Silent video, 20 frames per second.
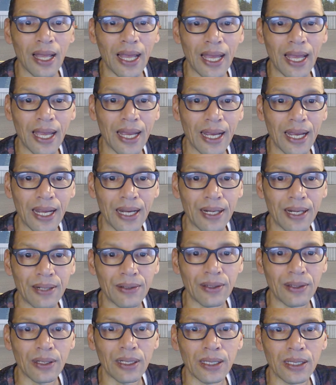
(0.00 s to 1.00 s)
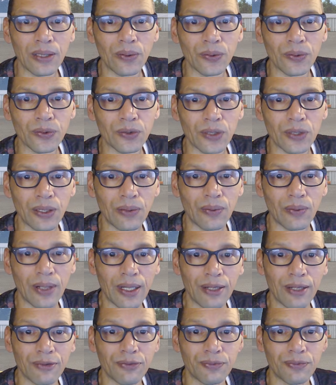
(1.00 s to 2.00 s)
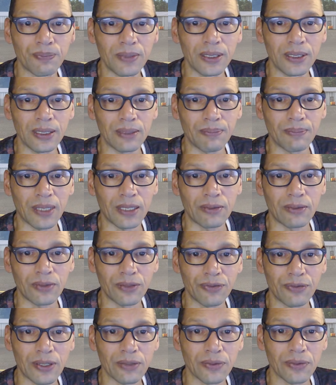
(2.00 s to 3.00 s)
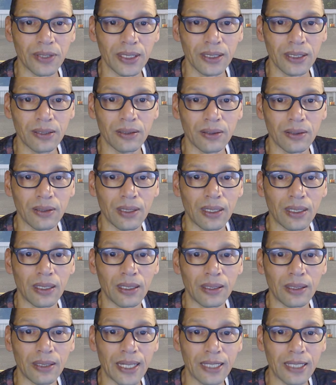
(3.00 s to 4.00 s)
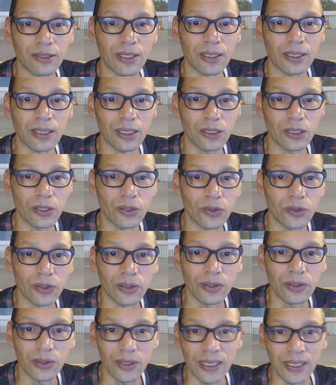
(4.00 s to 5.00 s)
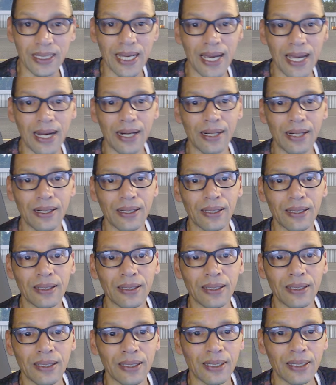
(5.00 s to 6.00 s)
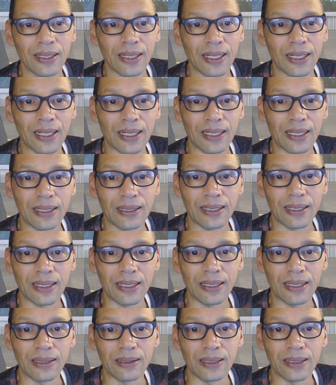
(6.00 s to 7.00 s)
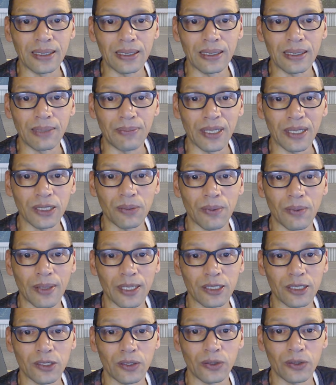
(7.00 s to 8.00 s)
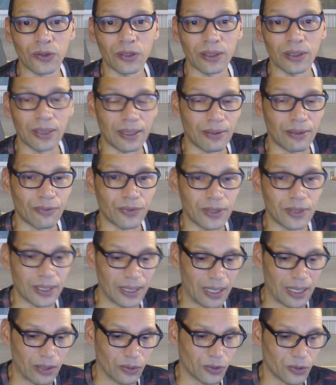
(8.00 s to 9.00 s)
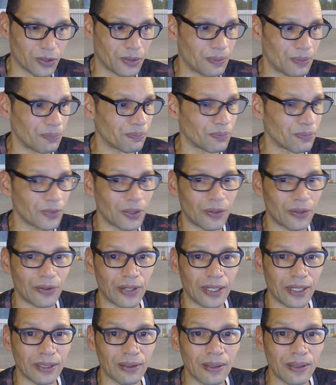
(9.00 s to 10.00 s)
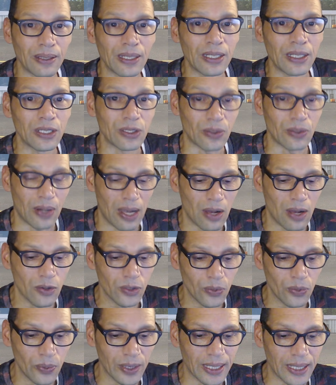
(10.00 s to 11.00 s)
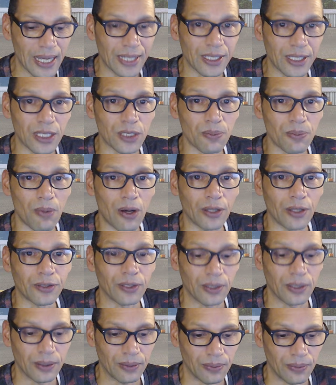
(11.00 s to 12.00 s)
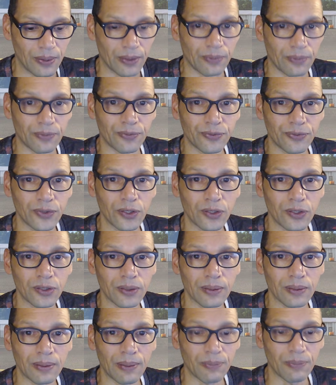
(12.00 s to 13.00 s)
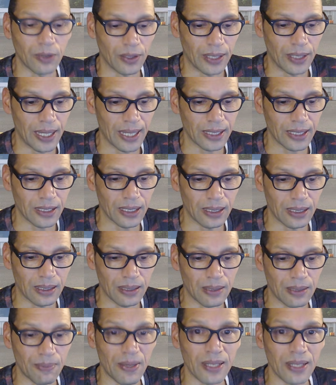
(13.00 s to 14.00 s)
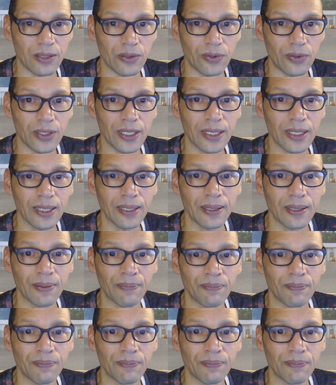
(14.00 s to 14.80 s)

and I also have me my refresh rate, uh, the headset resolution you see there, and then the uh, maximum resolution and everything else. All right, so how do we get this mod? Well, first I'm gonna exit the menu here.